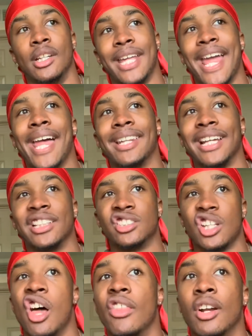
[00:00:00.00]
they had, like, this
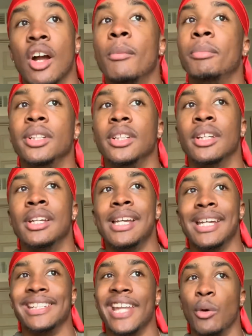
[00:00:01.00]
other company
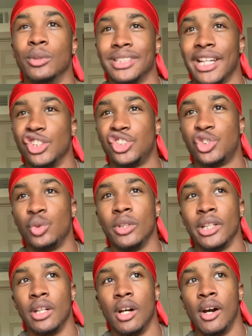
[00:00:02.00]
that was, like,
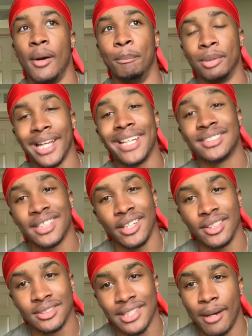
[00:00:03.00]
shooting blanks at
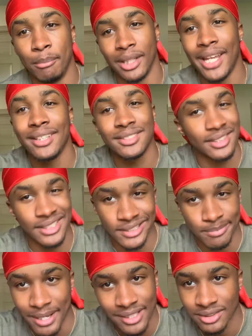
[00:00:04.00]
us. Now, blanks is
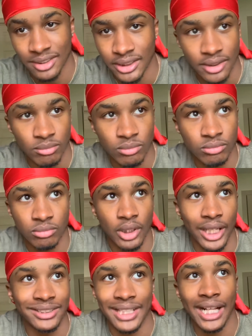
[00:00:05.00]
basically
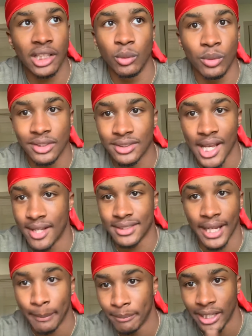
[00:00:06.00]
exactly what it sounds
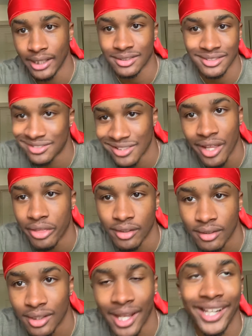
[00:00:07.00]
like. Blanks is
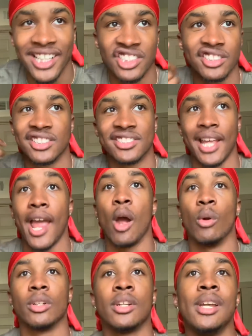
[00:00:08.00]
nothing. Like, it's just a
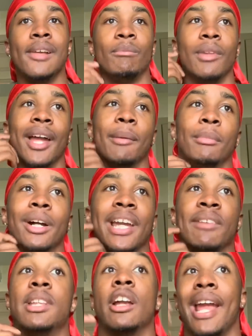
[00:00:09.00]
sound. Like, but
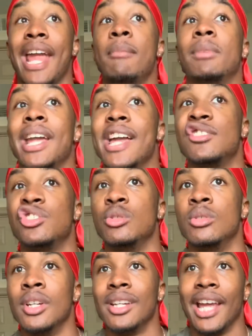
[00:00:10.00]
if they're aiming at
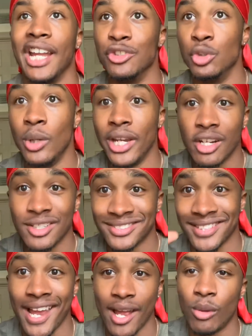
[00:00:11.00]
you and you hear the
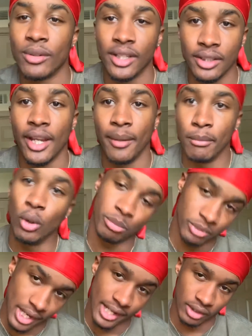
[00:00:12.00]
sound, then, yeah, boom,
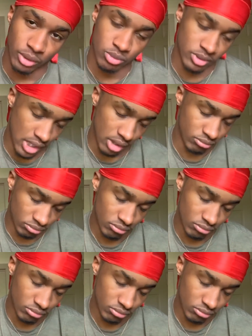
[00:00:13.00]
you got, like, you shot.